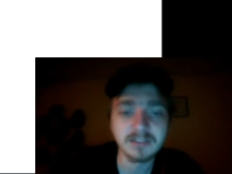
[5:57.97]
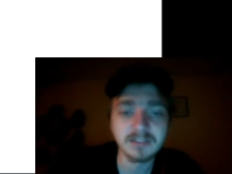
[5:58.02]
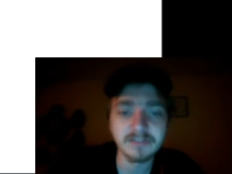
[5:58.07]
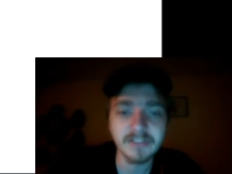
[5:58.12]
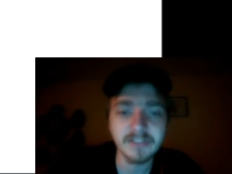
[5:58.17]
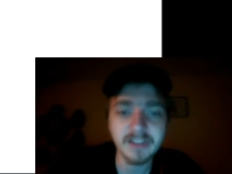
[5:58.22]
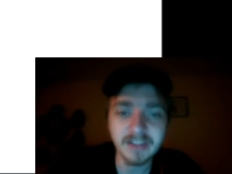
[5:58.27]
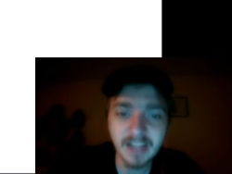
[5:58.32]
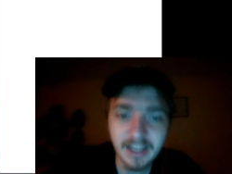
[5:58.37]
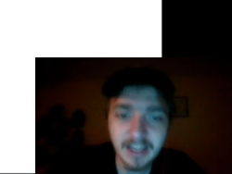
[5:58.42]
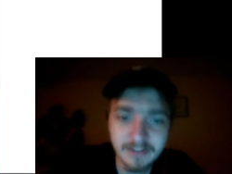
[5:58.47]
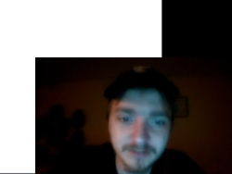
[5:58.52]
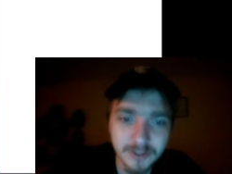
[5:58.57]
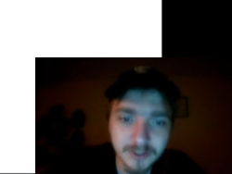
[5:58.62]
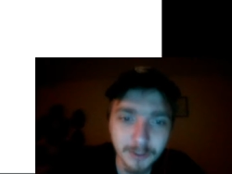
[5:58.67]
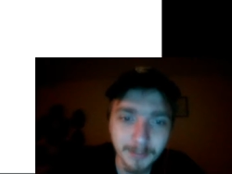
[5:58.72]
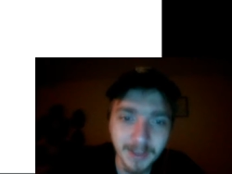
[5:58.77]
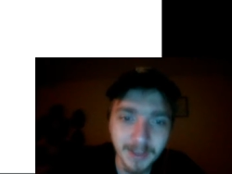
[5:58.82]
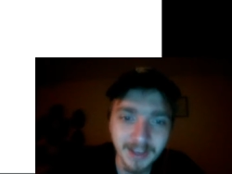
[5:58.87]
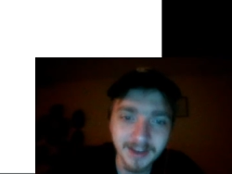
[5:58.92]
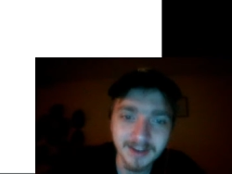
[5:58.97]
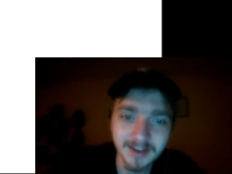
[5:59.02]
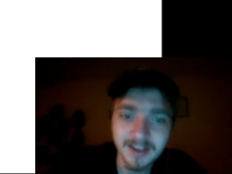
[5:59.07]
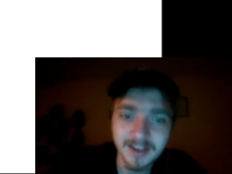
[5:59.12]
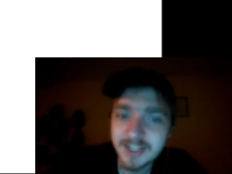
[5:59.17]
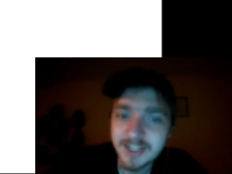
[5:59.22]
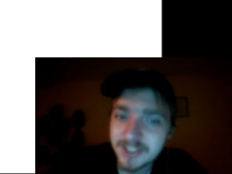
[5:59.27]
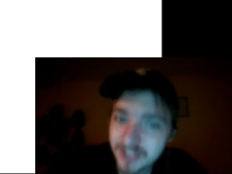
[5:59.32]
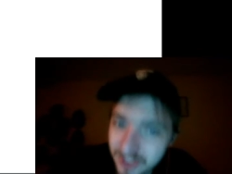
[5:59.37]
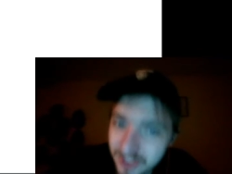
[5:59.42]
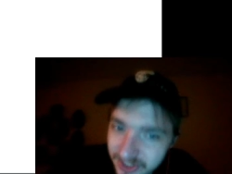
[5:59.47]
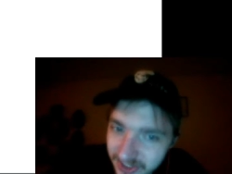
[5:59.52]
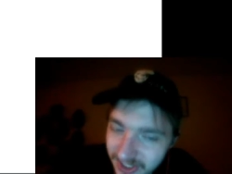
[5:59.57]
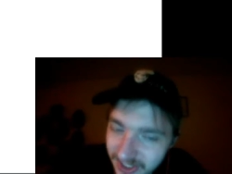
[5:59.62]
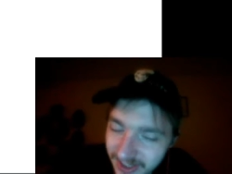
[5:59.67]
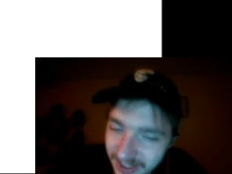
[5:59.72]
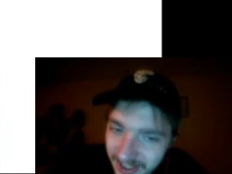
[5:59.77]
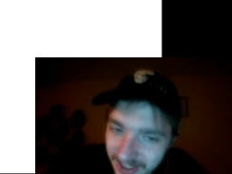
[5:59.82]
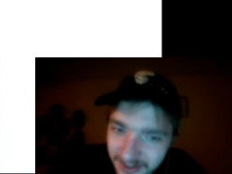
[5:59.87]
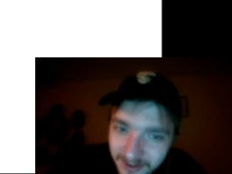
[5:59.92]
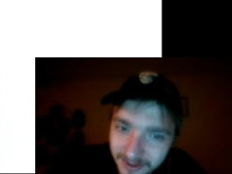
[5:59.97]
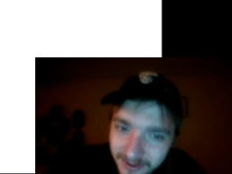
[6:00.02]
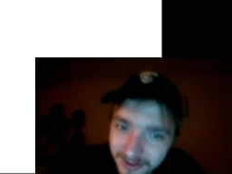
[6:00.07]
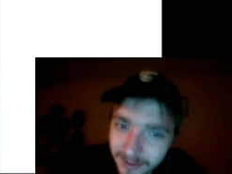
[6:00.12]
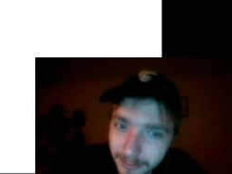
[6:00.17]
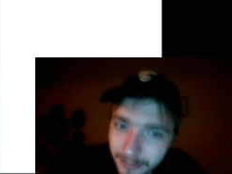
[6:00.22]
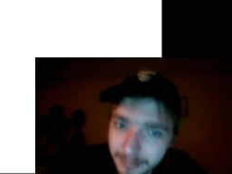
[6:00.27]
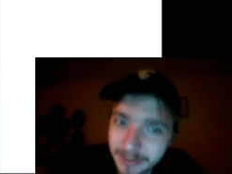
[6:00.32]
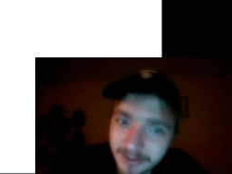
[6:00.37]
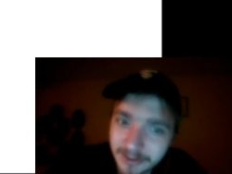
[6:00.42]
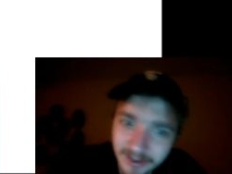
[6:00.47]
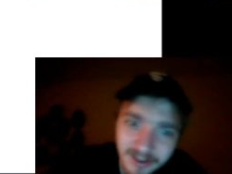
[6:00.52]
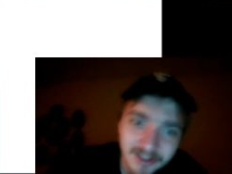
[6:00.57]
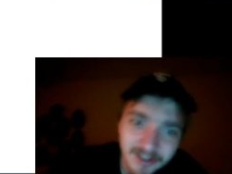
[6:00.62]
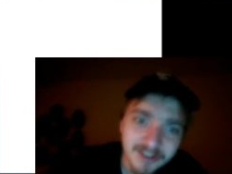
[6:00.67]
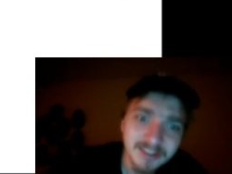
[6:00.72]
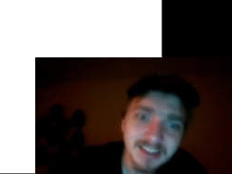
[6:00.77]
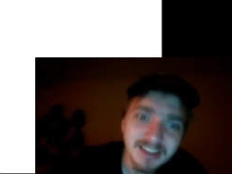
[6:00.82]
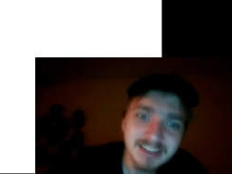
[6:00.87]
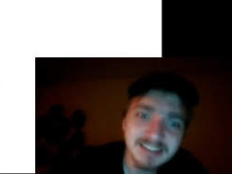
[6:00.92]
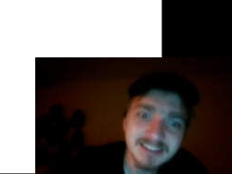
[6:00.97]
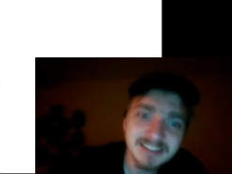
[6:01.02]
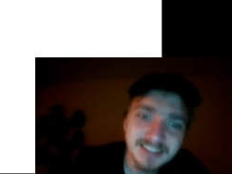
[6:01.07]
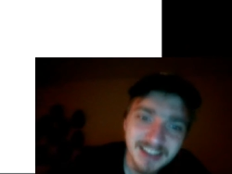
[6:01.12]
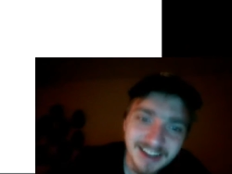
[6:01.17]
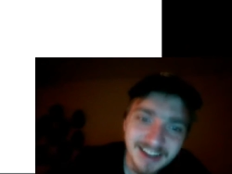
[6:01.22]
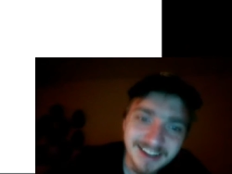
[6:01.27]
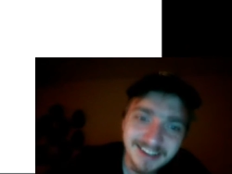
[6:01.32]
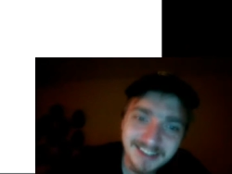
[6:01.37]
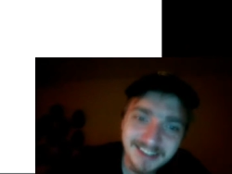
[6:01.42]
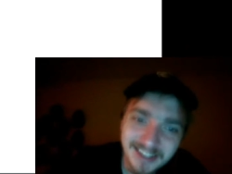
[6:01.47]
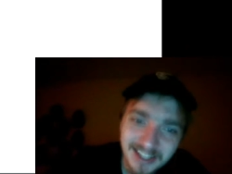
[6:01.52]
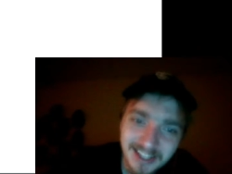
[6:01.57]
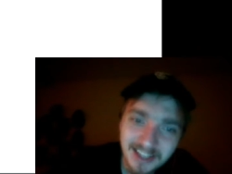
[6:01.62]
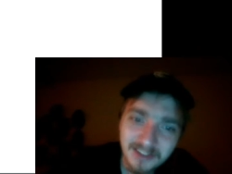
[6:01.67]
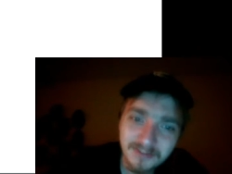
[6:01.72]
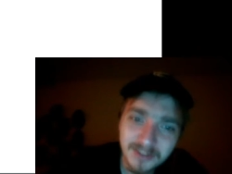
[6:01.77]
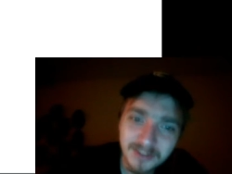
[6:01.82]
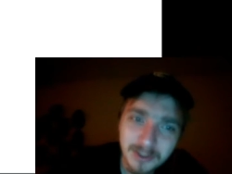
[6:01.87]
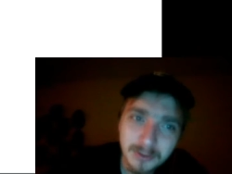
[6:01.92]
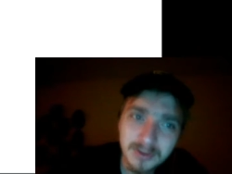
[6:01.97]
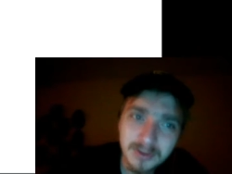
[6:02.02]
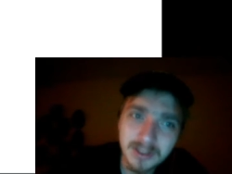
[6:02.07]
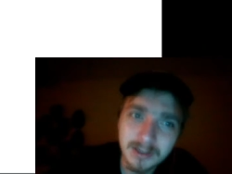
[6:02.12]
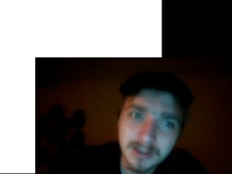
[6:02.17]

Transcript: The life domain. Just so then you're a little bit harder, they decided to give you the